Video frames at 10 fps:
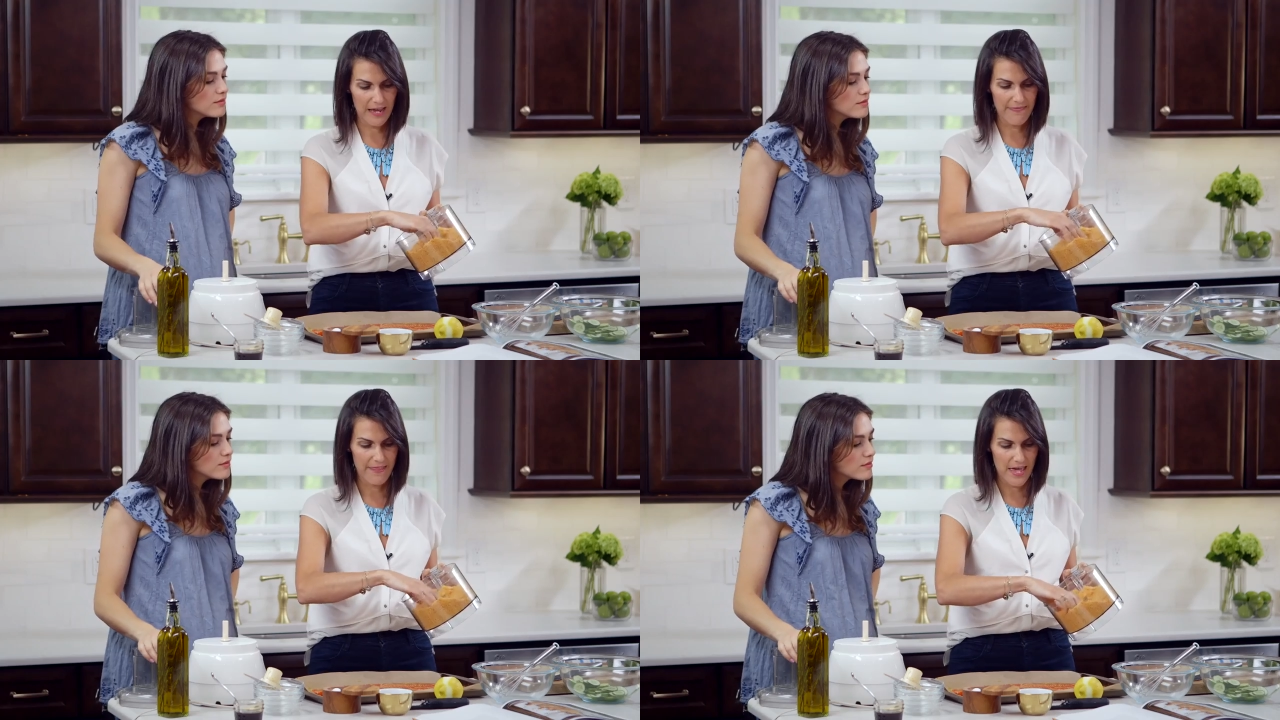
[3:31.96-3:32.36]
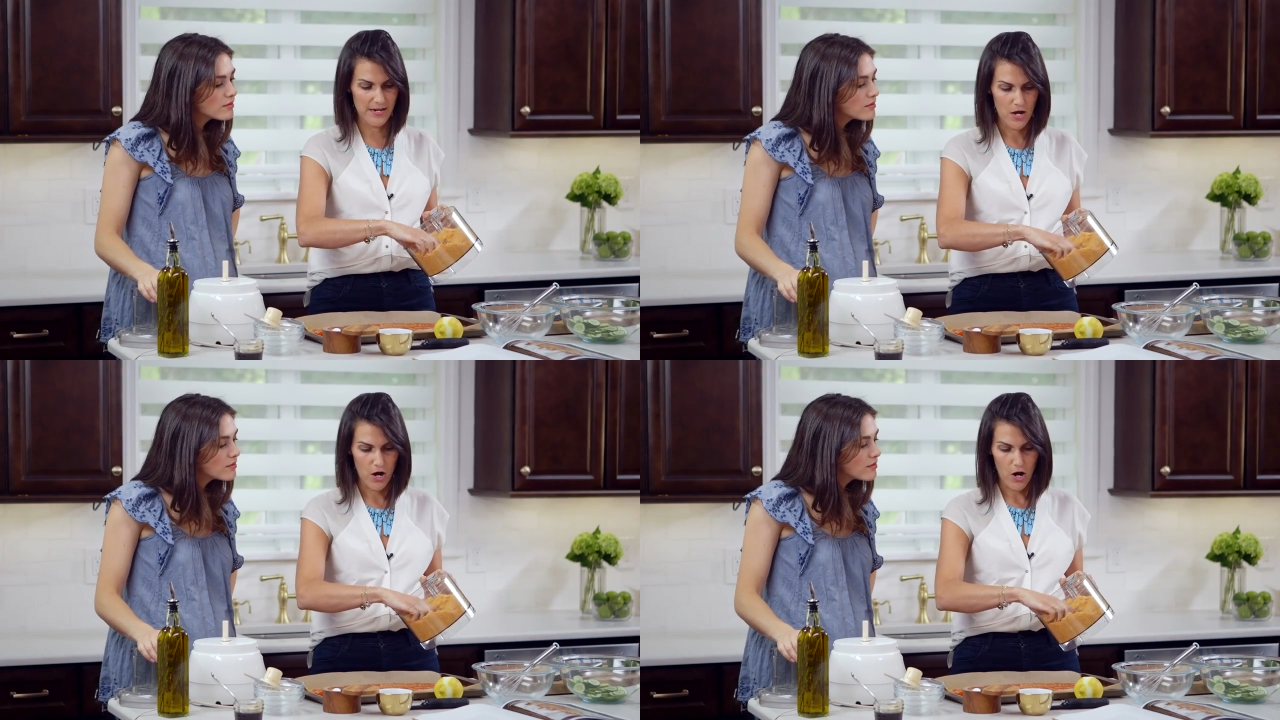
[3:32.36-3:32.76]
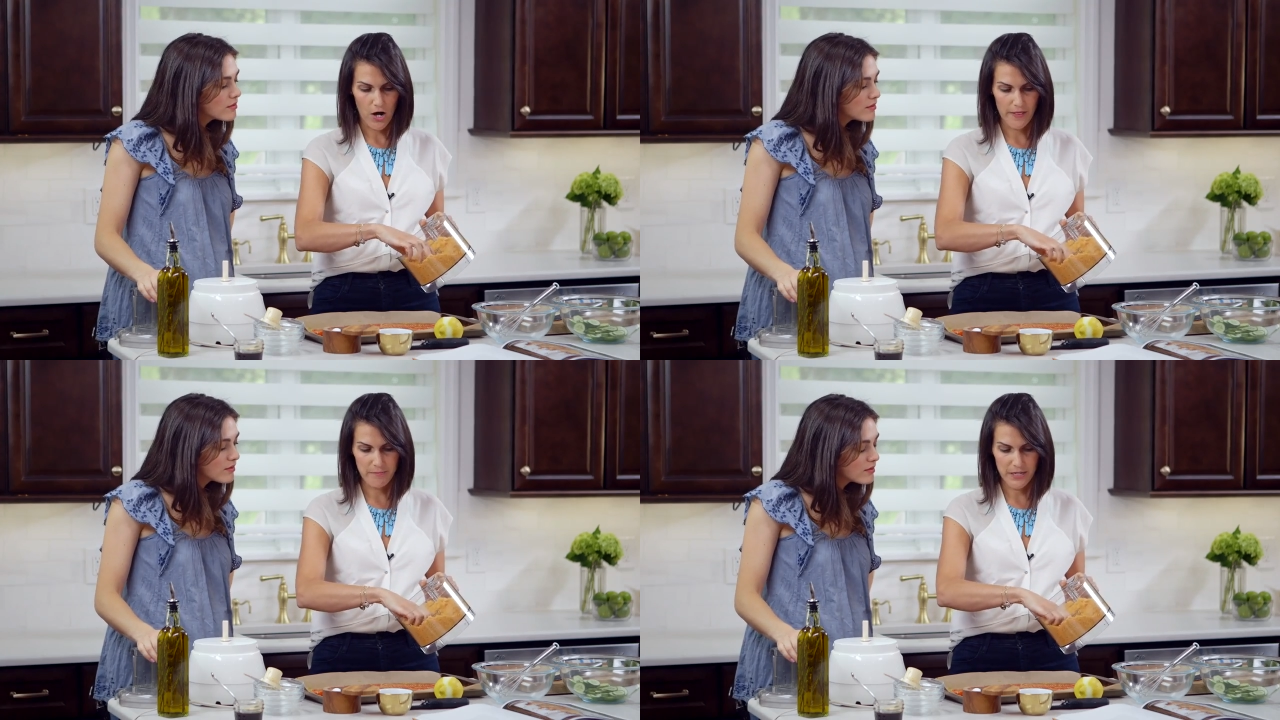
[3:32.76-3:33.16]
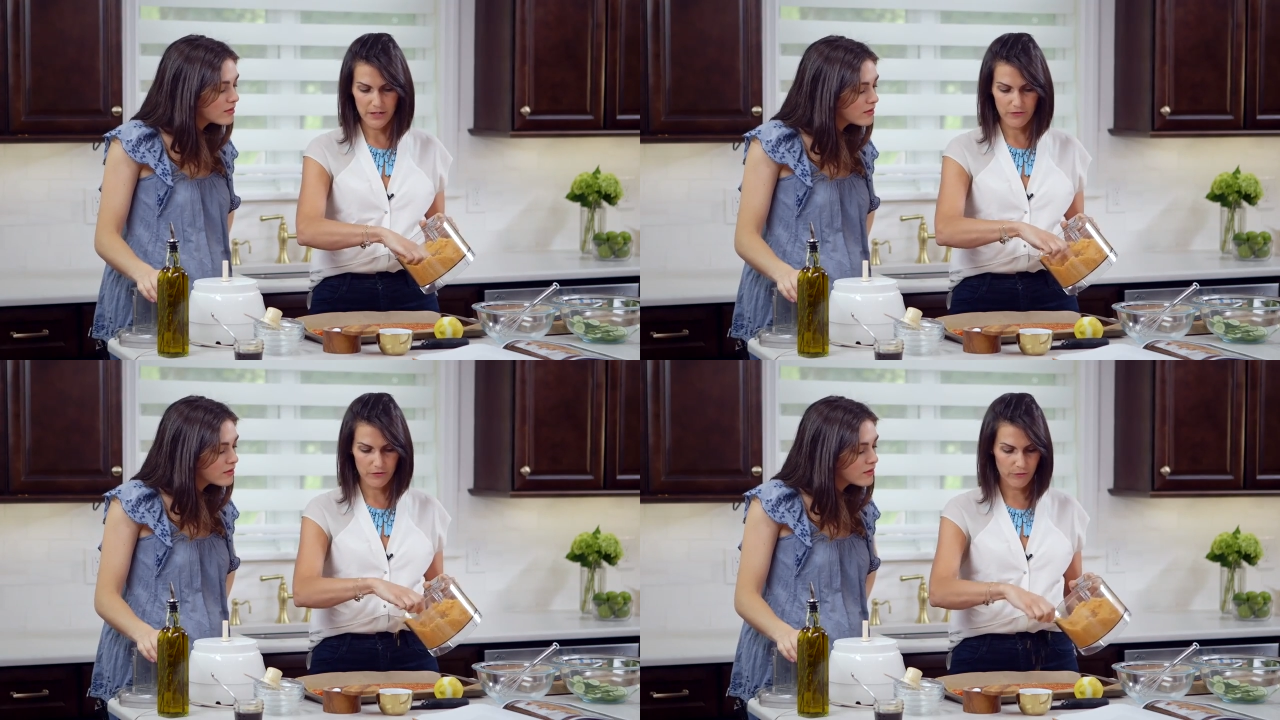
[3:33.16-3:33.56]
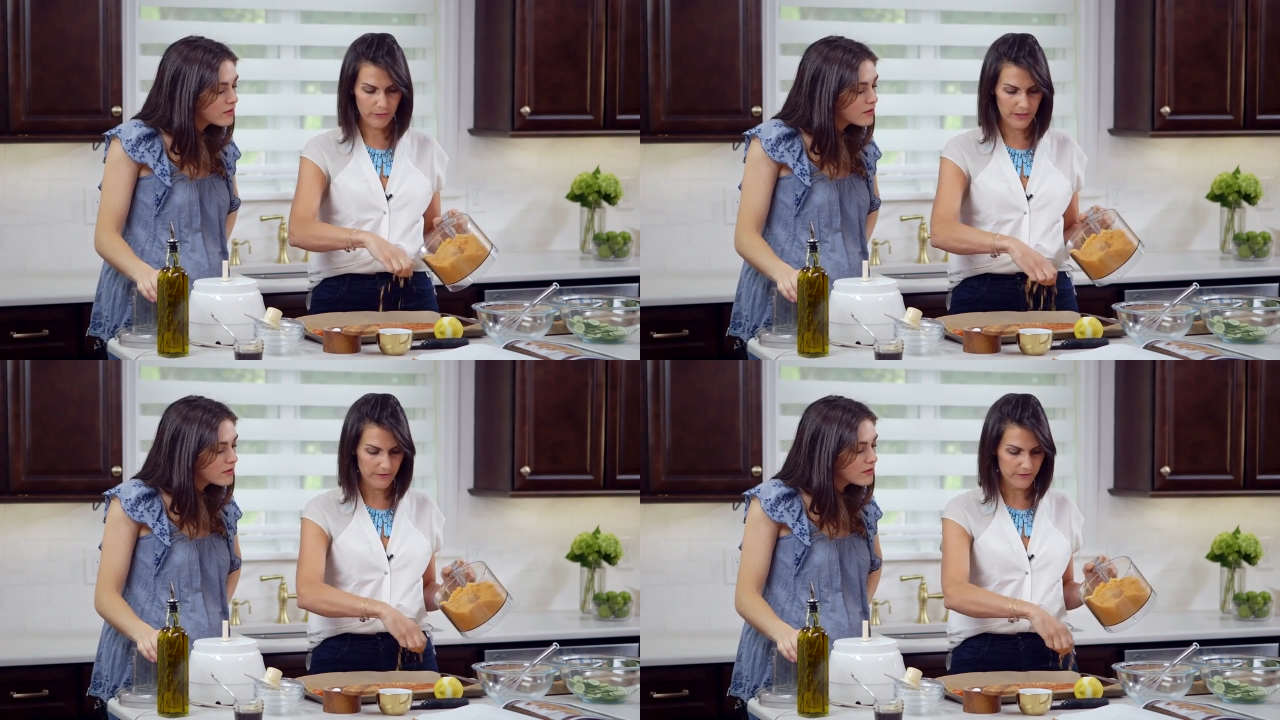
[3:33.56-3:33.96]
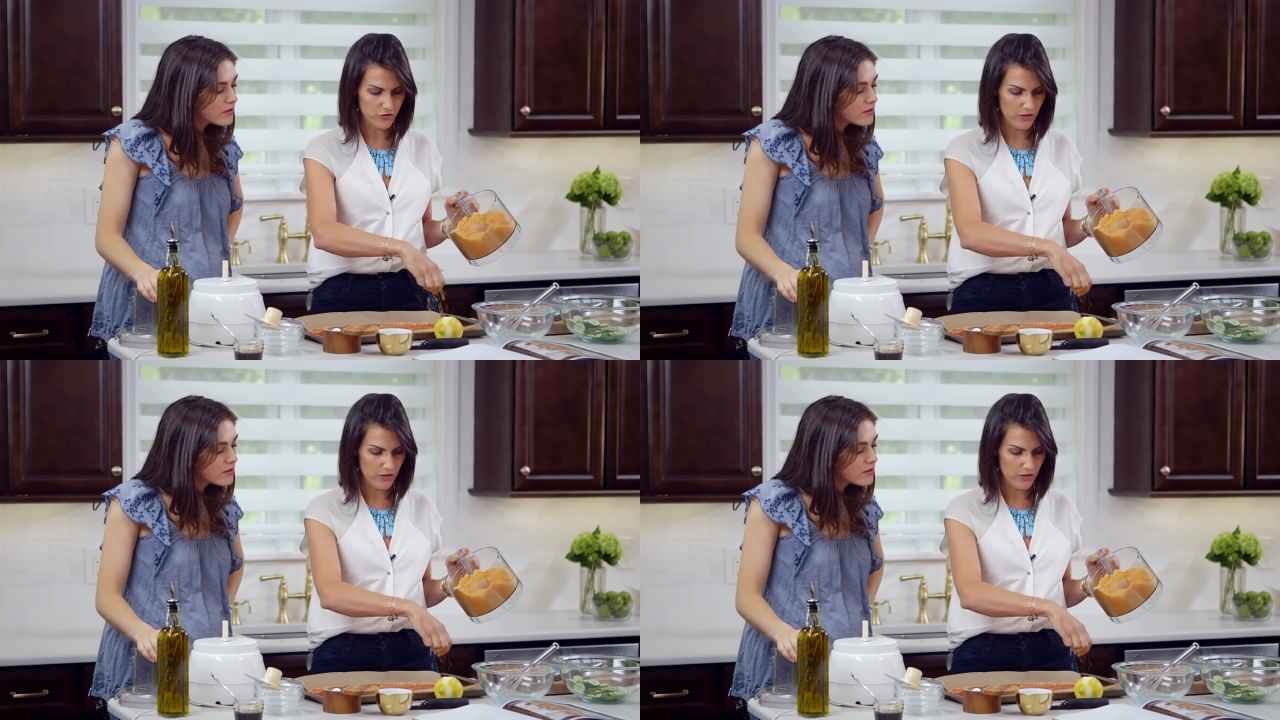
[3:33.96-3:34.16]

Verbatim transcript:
Speaker 1: And then all I'm gonna do is